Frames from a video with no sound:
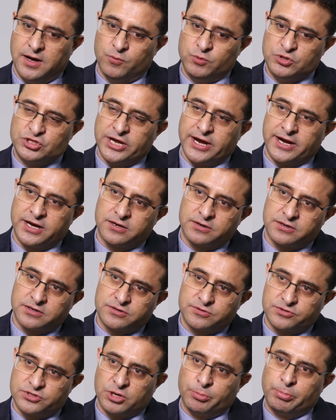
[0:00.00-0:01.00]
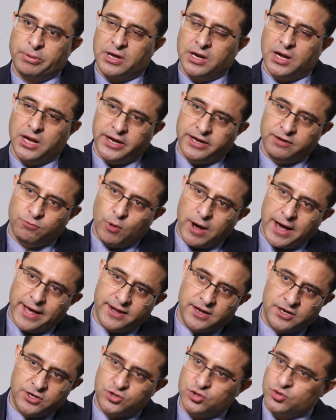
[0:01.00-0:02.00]
which I typically
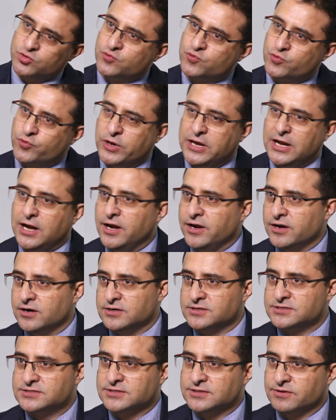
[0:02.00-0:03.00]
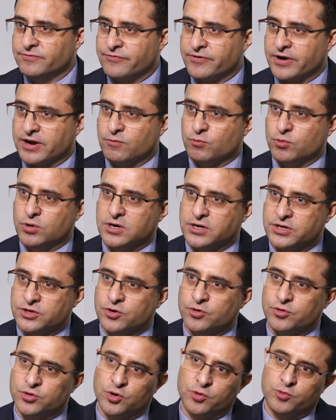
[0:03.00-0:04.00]
divide into 3 layers in the framework.
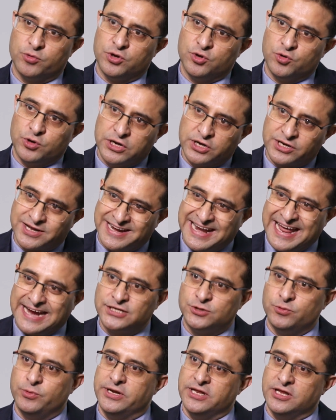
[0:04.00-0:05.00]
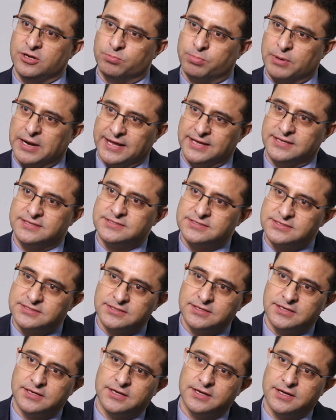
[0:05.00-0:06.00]
You need connectivity in place
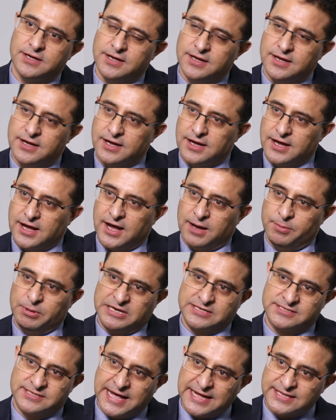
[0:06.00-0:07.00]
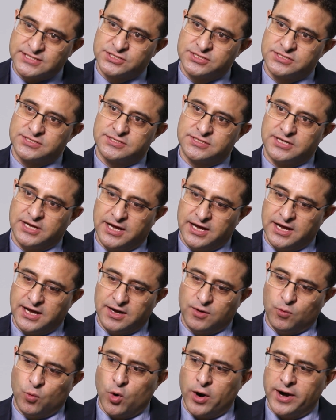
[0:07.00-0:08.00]
because that's
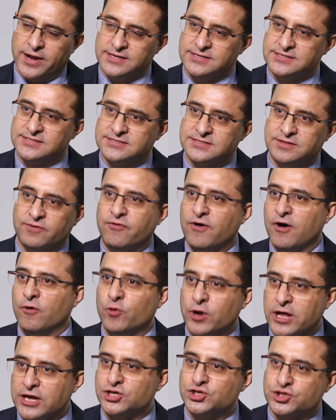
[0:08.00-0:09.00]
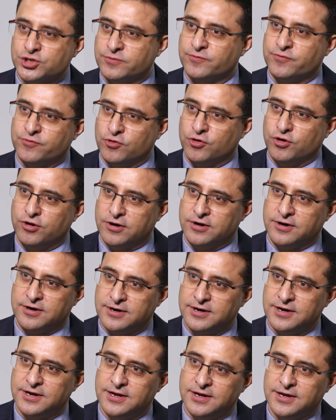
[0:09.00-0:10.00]
what is the foundation for
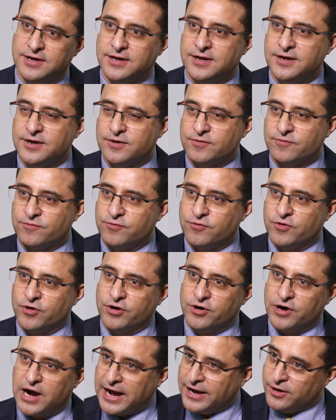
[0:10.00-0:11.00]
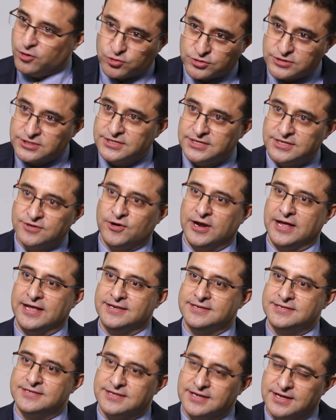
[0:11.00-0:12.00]
IoT,
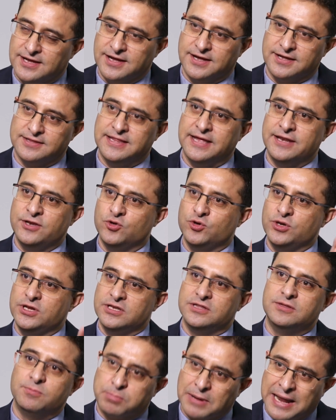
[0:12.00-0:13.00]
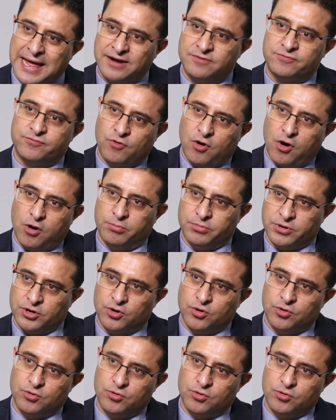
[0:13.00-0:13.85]
right? Then you need the platform.